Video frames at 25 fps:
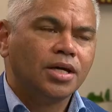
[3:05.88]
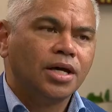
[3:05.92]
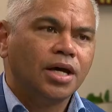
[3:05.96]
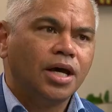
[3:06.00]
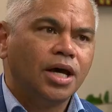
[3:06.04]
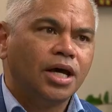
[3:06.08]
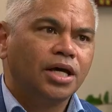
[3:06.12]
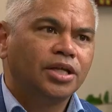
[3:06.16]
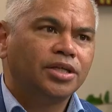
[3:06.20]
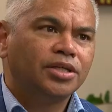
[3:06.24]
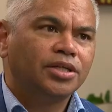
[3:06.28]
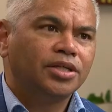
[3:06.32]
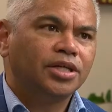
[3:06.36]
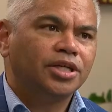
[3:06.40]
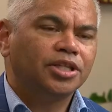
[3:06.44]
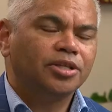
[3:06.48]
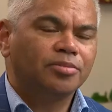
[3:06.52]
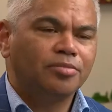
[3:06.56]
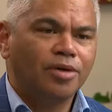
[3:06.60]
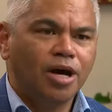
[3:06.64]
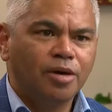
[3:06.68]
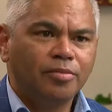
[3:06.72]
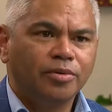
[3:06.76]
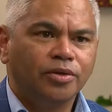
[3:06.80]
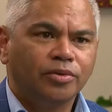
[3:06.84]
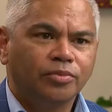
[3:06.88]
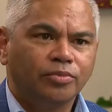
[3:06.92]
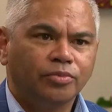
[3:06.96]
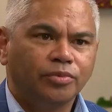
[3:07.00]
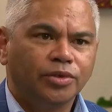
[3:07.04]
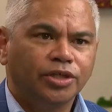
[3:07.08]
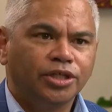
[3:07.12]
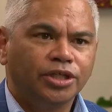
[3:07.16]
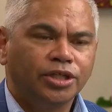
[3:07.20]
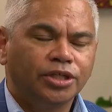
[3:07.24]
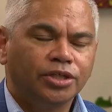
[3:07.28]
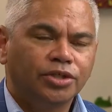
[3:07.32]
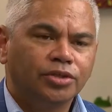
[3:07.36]
And at the moment
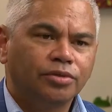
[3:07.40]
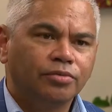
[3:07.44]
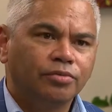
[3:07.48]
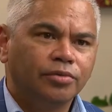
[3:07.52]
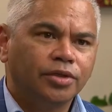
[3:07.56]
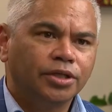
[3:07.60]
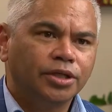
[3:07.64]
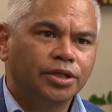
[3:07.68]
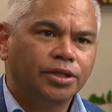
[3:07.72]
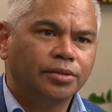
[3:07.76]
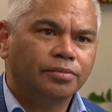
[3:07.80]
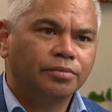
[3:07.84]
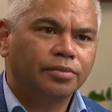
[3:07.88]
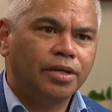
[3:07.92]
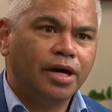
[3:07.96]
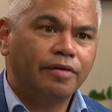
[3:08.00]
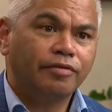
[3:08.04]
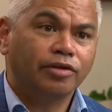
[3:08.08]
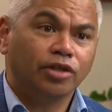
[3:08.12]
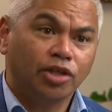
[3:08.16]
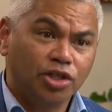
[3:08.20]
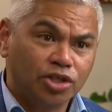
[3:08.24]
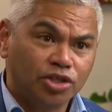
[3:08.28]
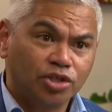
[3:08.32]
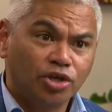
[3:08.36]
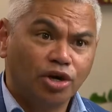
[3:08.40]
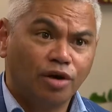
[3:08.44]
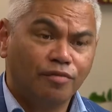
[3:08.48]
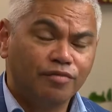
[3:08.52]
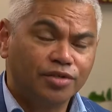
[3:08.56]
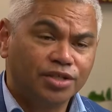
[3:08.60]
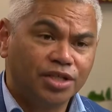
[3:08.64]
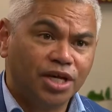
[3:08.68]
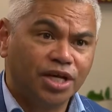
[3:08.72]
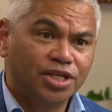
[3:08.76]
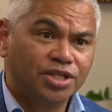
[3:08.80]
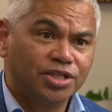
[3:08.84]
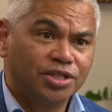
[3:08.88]
we're having lots of
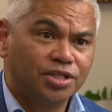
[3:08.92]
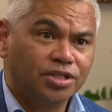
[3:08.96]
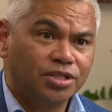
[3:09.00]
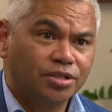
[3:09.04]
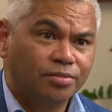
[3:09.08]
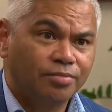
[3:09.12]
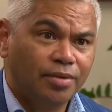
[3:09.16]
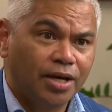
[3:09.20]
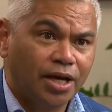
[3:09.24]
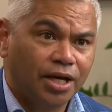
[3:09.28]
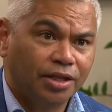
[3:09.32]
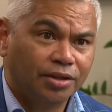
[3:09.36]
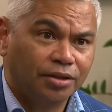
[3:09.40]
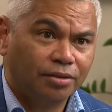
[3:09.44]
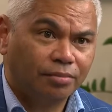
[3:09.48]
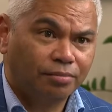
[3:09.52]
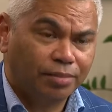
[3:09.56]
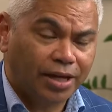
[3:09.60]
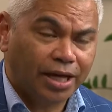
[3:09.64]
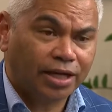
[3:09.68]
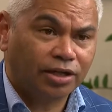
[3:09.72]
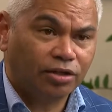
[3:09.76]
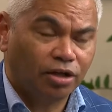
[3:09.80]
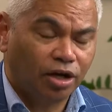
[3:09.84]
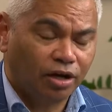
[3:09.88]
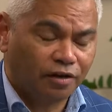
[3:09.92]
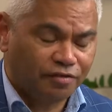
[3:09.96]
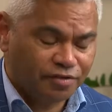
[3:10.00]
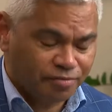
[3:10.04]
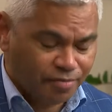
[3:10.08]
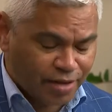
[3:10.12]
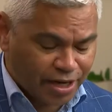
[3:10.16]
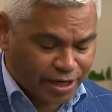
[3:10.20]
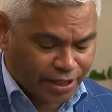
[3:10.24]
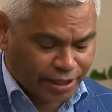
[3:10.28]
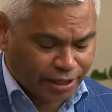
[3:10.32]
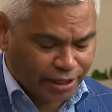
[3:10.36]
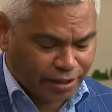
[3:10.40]
conversations about Black Lives
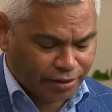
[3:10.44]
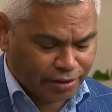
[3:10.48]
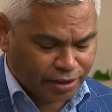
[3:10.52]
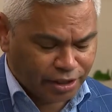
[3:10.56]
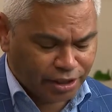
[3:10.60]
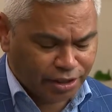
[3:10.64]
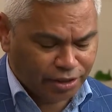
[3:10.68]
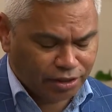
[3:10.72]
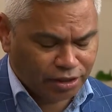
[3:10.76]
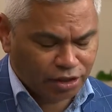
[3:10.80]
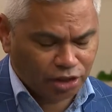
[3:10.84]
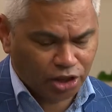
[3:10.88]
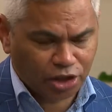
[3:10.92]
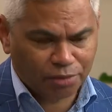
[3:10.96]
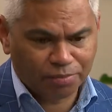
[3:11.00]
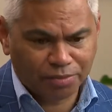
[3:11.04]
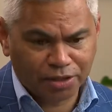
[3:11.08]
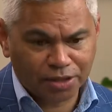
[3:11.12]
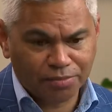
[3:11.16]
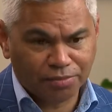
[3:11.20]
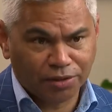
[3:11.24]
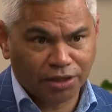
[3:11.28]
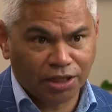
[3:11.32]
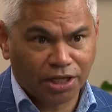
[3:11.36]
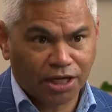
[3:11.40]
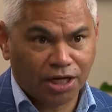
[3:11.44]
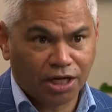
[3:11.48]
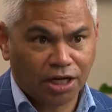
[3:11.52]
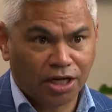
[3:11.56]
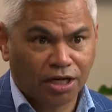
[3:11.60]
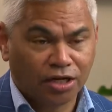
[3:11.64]
Matter, and a lot of people are